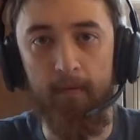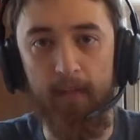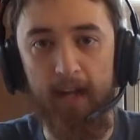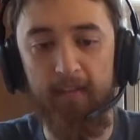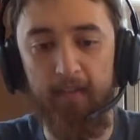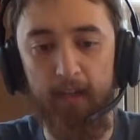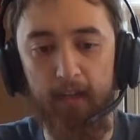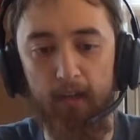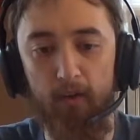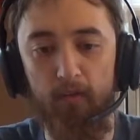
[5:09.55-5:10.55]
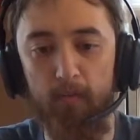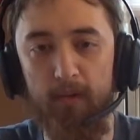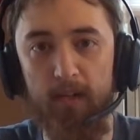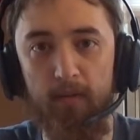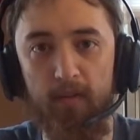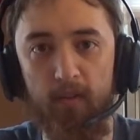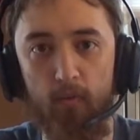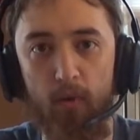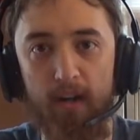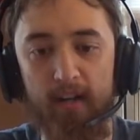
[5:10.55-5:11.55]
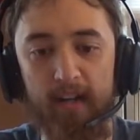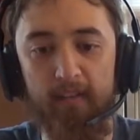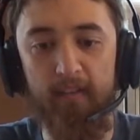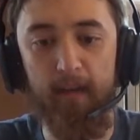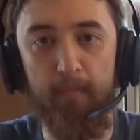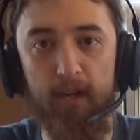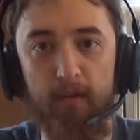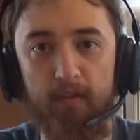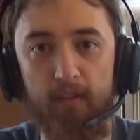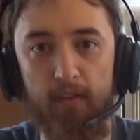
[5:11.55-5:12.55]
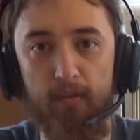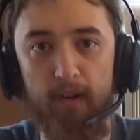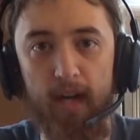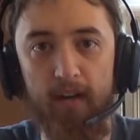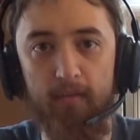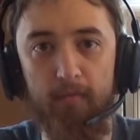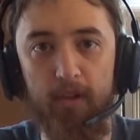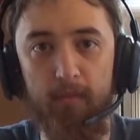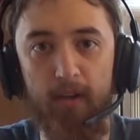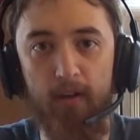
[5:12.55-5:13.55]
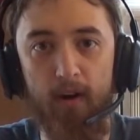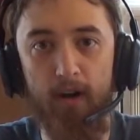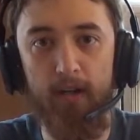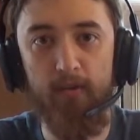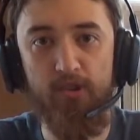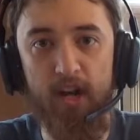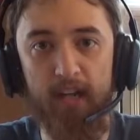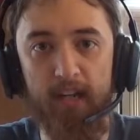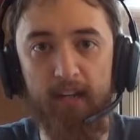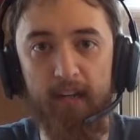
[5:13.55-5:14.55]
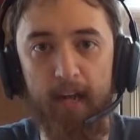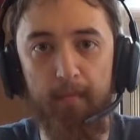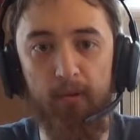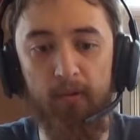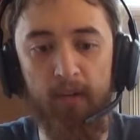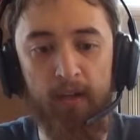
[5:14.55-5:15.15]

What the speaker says: The headset can also be used as a wired headset by using the 3.5mm audio jack and cable.